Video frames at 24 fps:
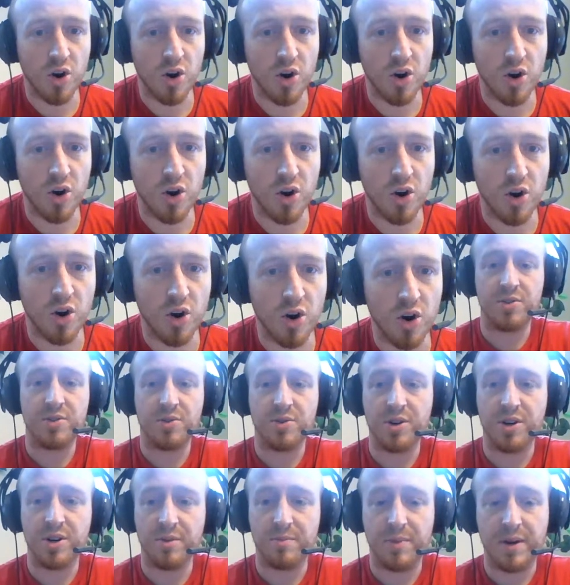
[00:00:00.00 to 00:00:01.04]
So the first
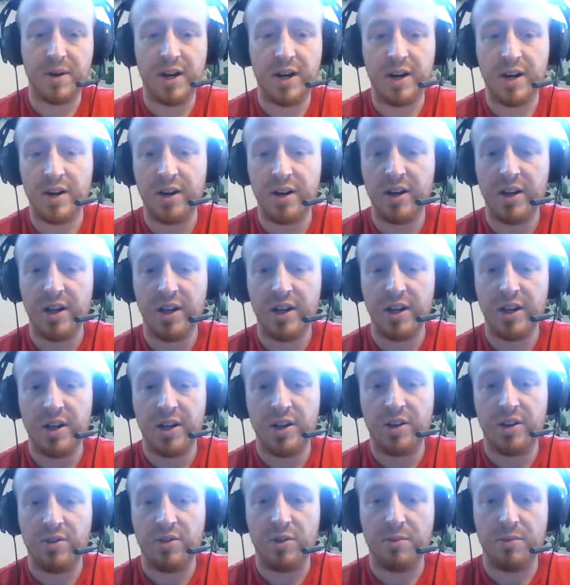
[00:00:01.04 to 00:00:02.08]
ordered pair
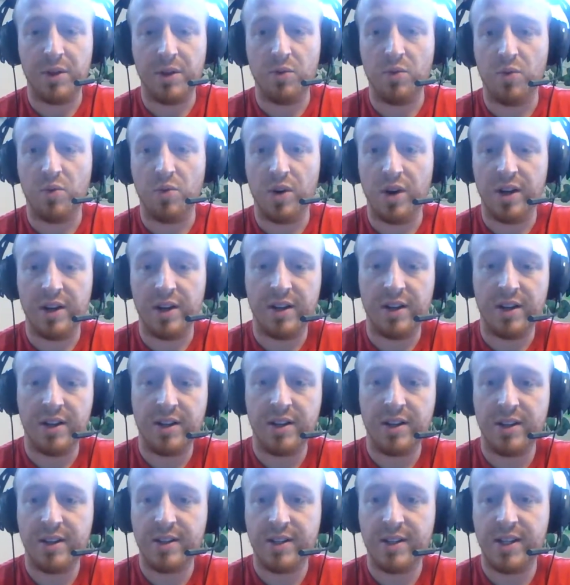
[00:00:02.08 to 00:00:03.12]
would be 1,
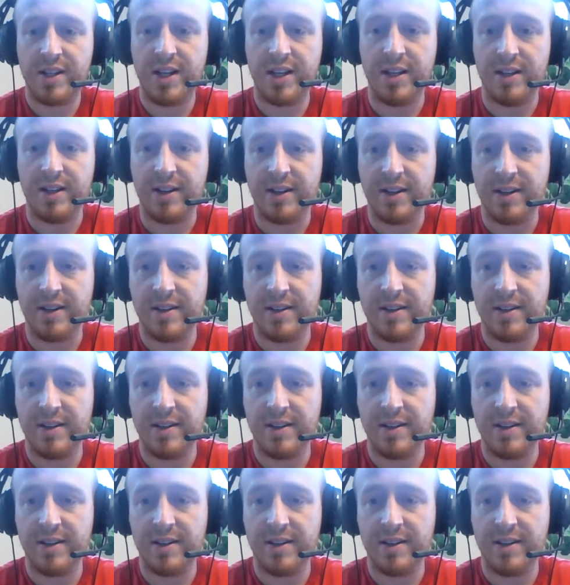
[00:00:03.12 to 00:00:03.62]
10.